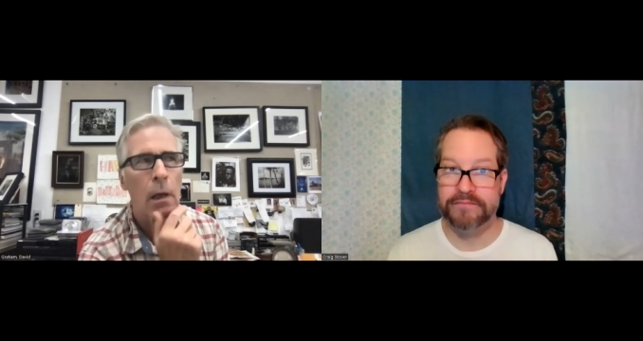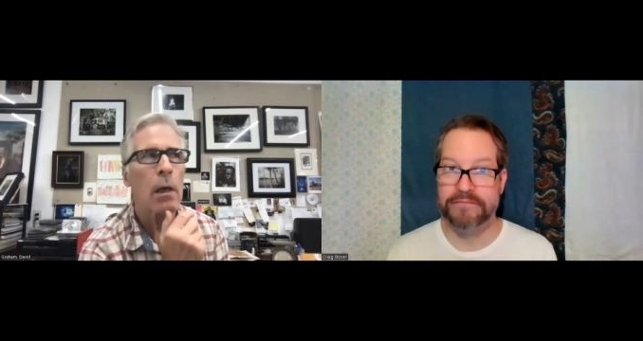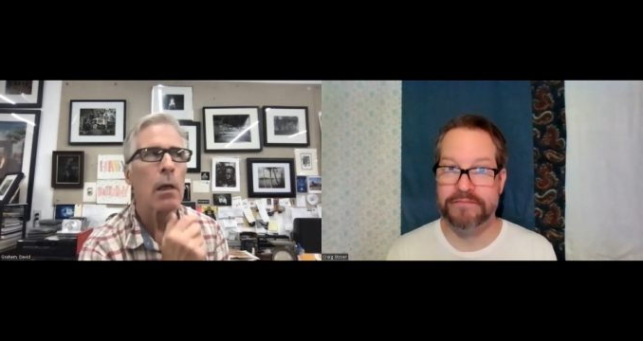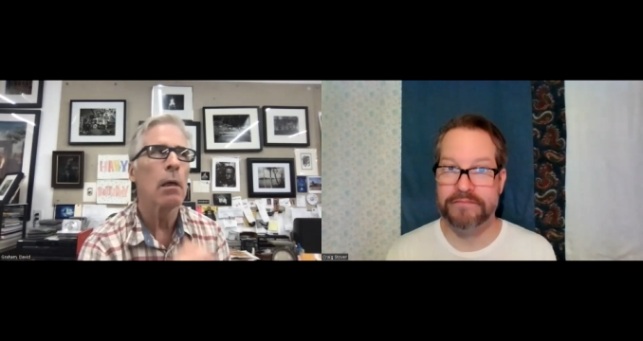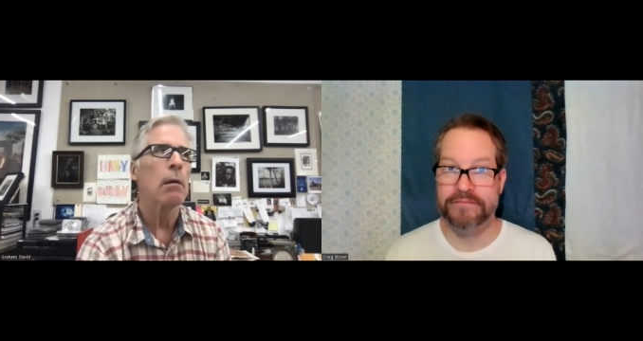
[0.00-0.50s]

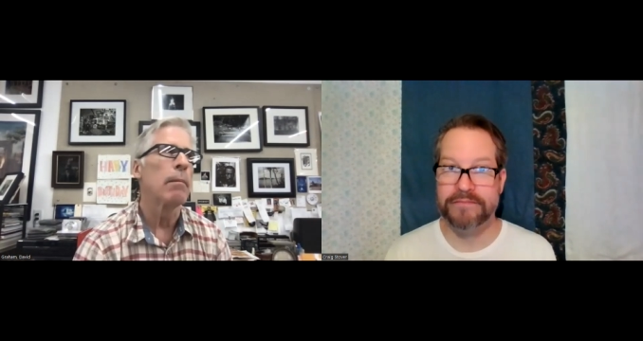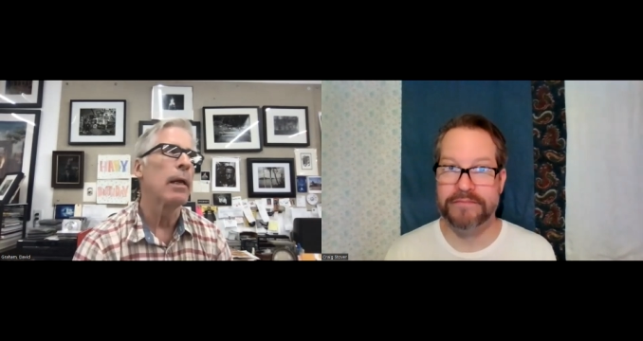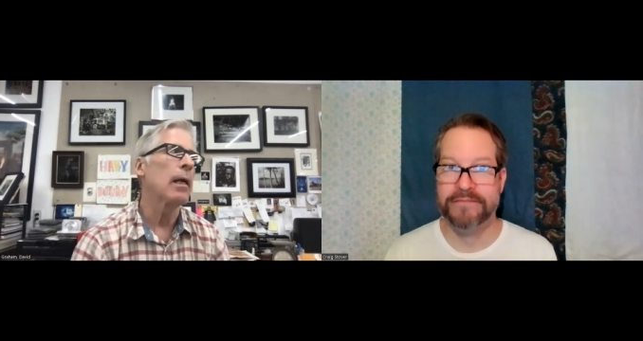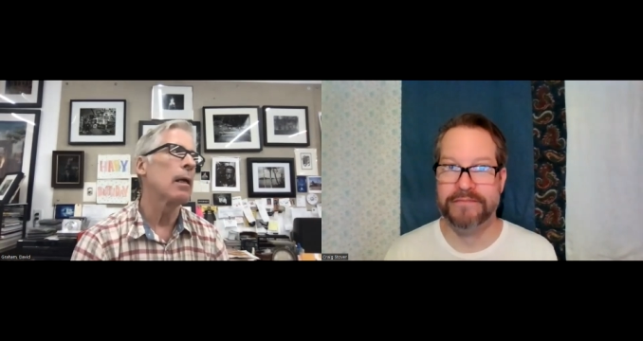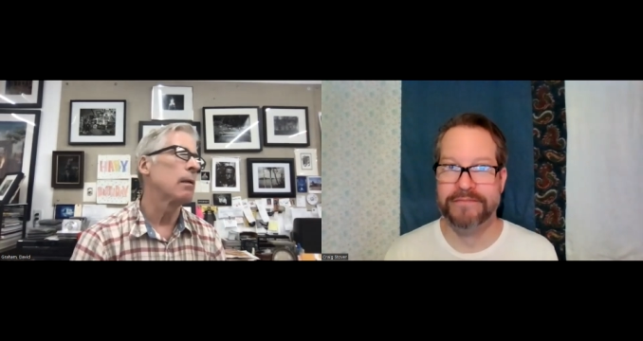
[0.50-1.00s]
Speaker 1: Oh
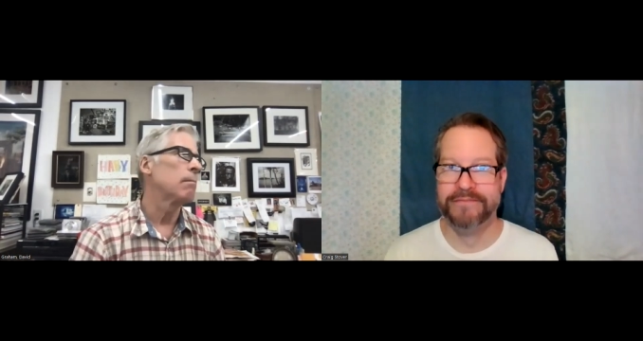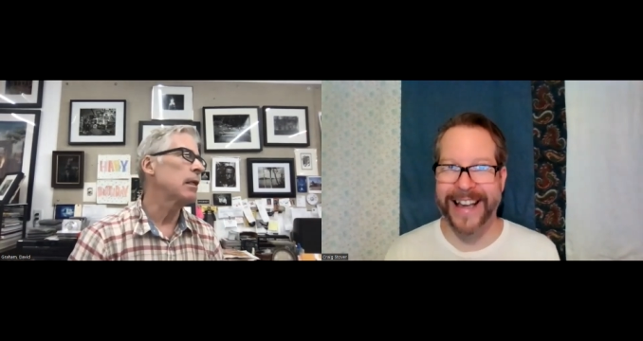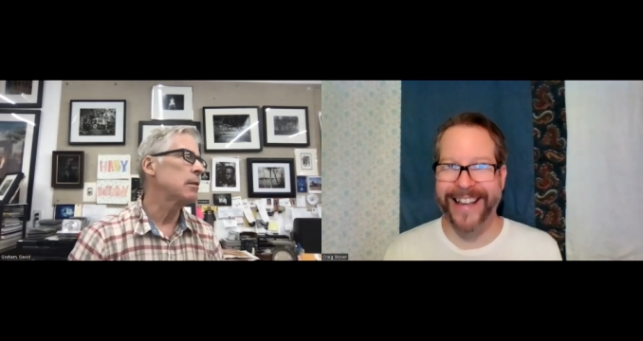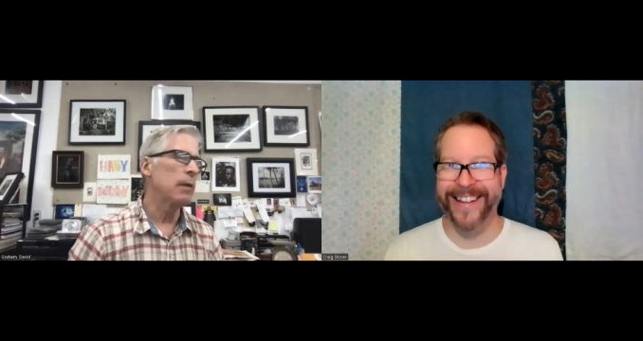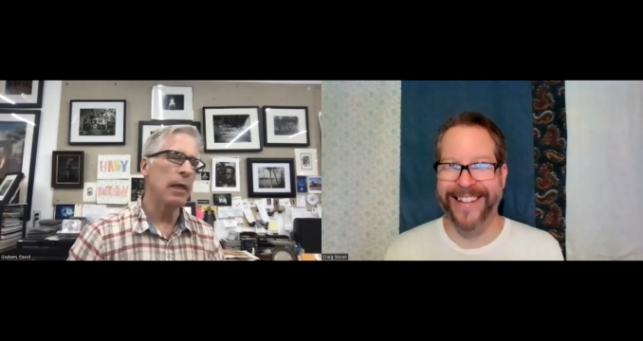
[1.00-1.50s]
man,
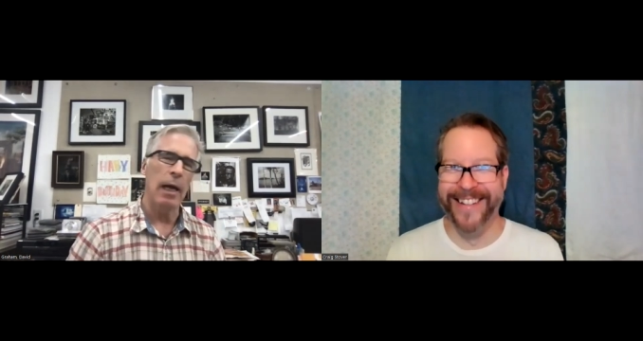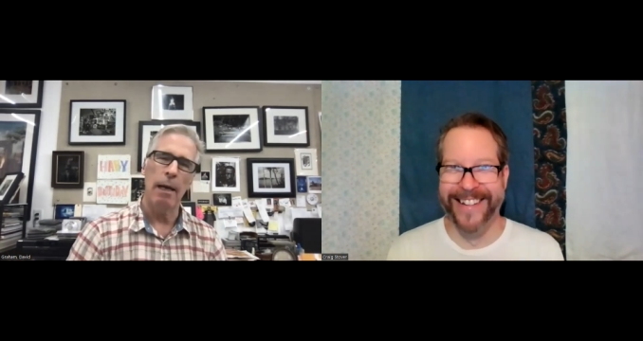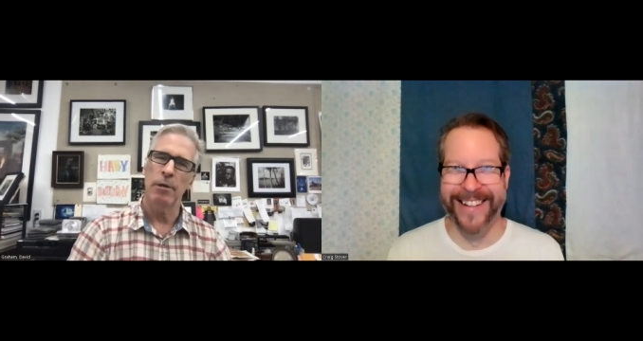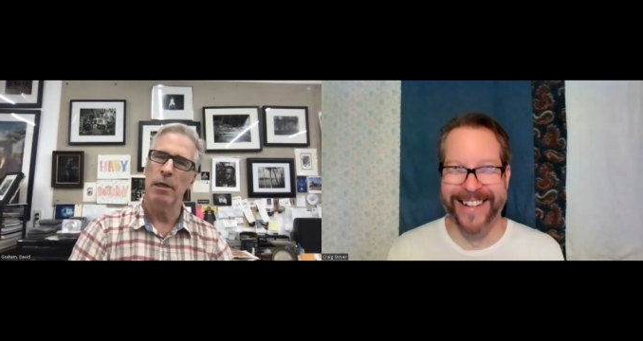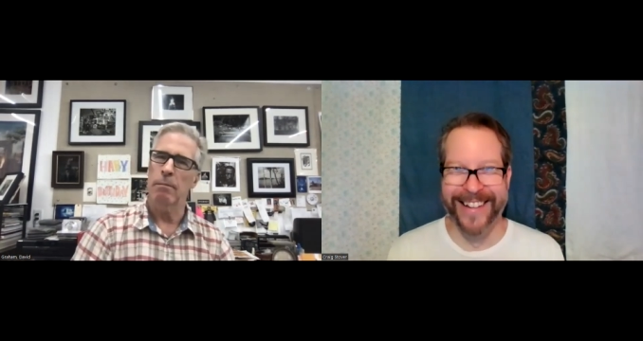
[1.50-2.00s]
makes me
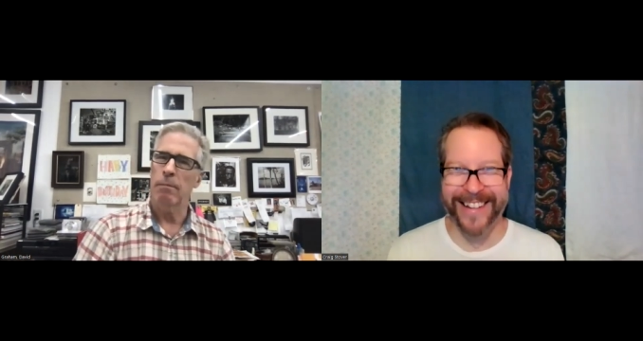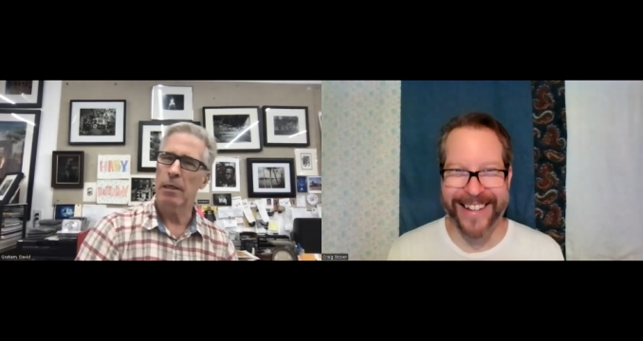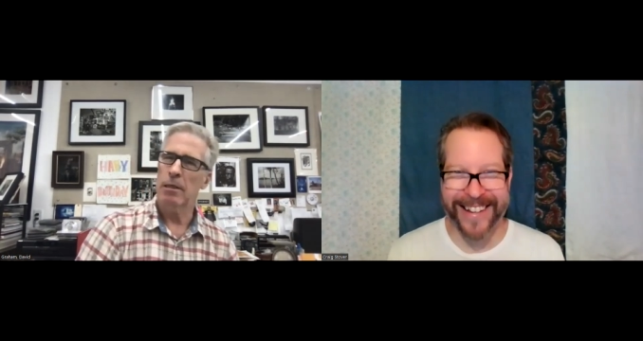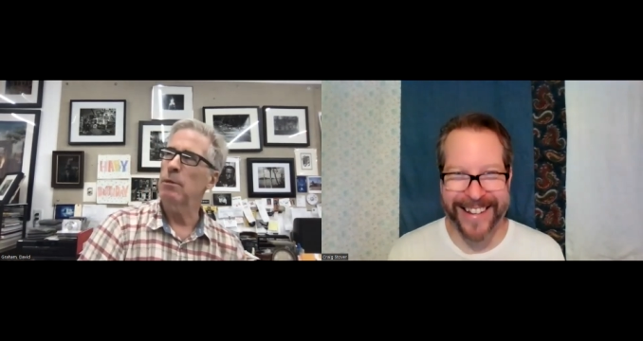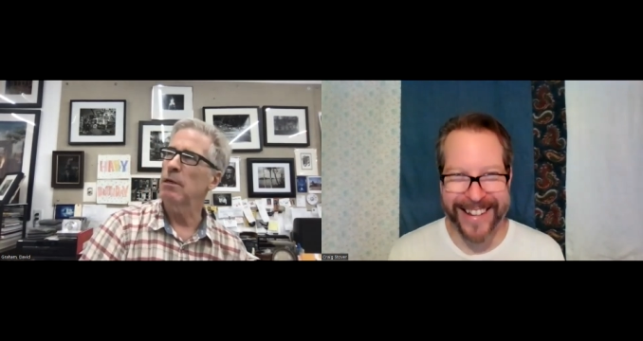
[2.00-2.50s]
happy,
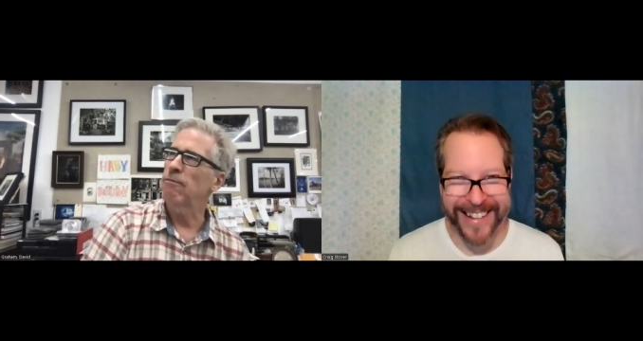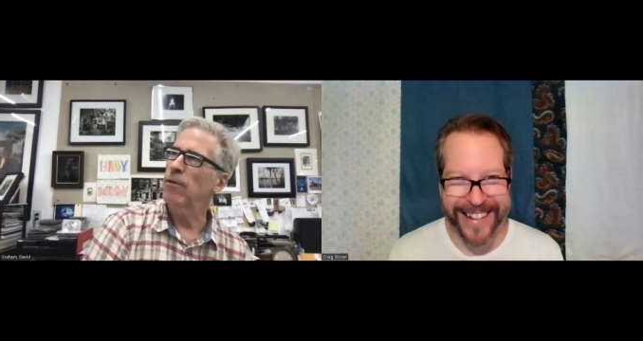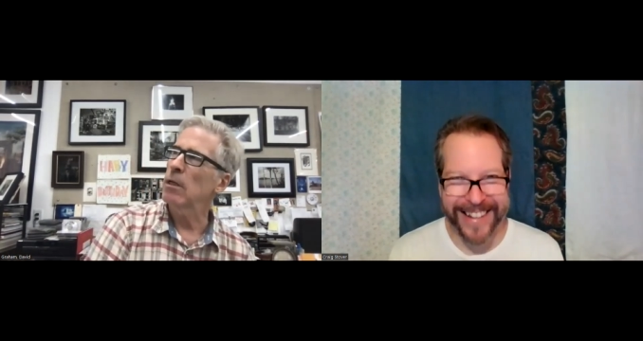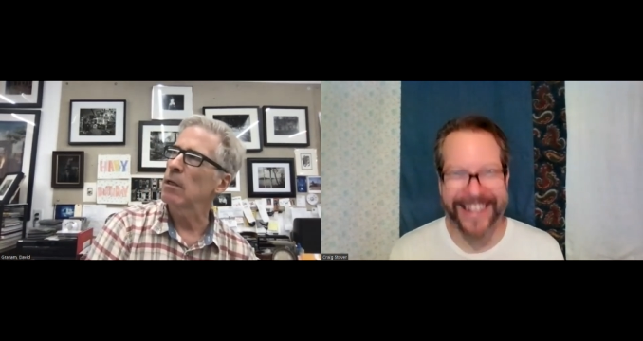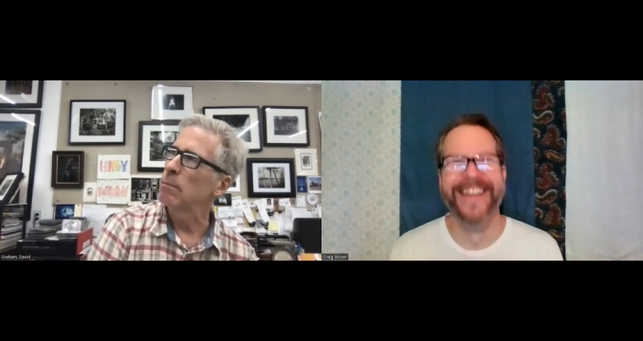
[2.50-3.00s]
makes me
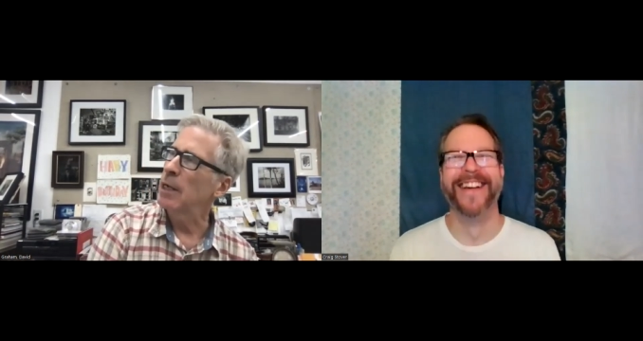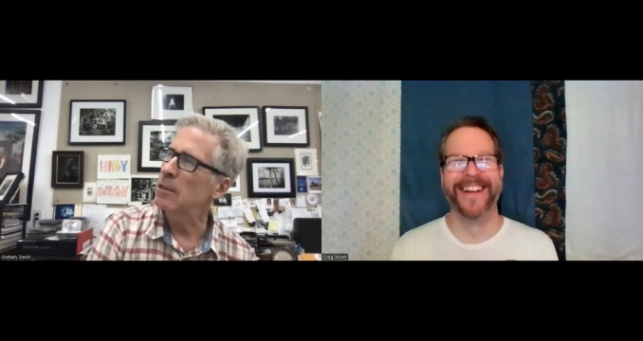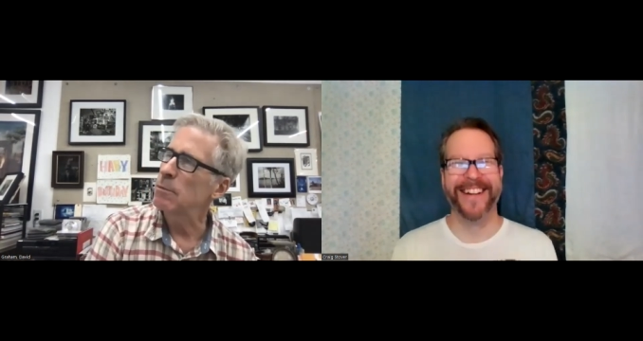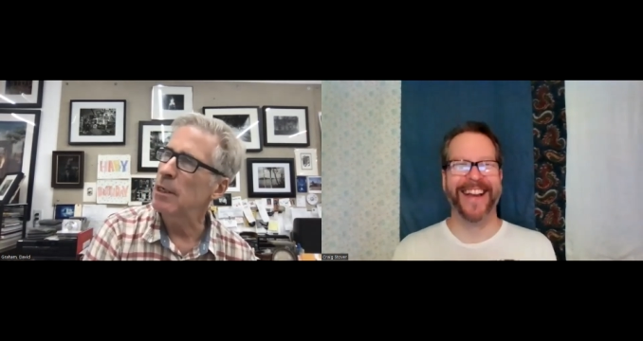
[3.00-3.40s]
full, makes me